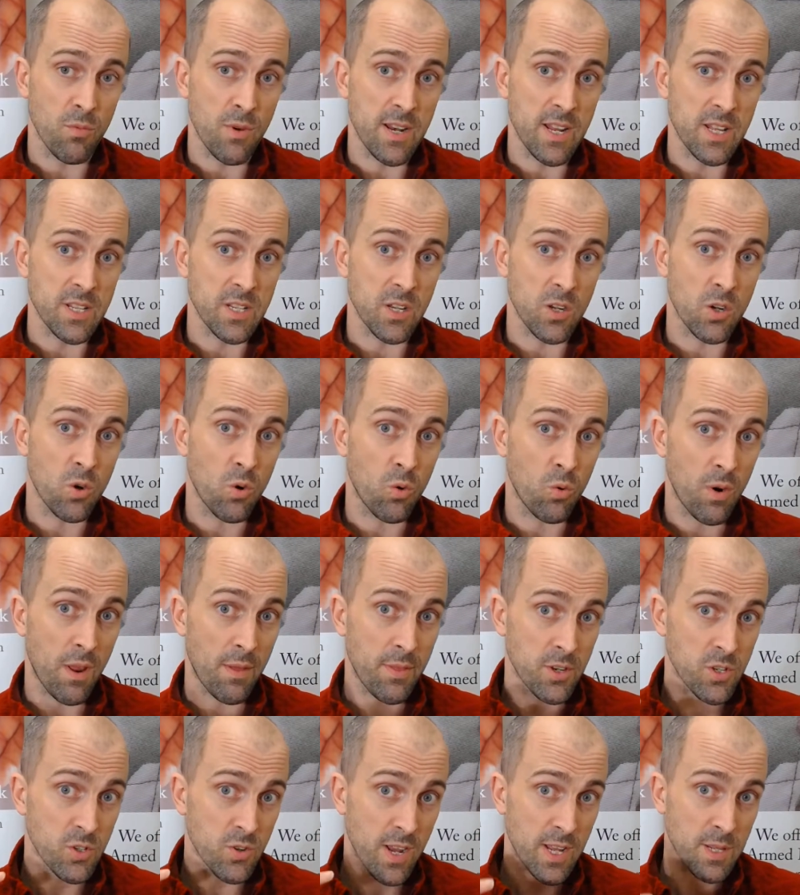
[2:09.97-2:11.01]
We need to call up
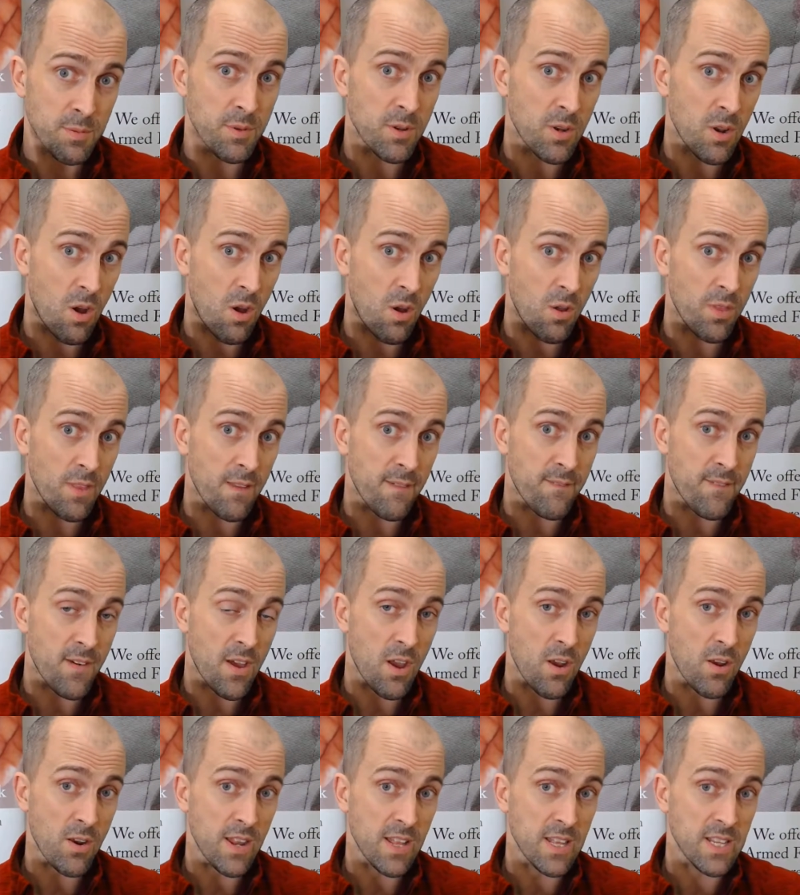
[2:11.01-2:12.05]
the tradesman on the
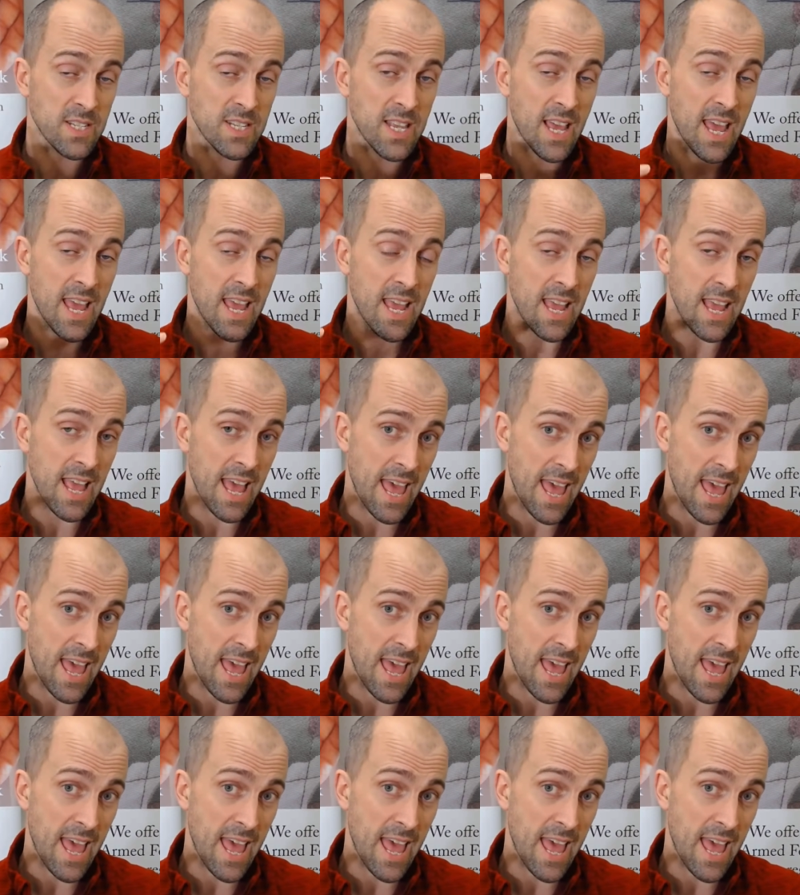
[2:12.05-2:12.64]
phone and say,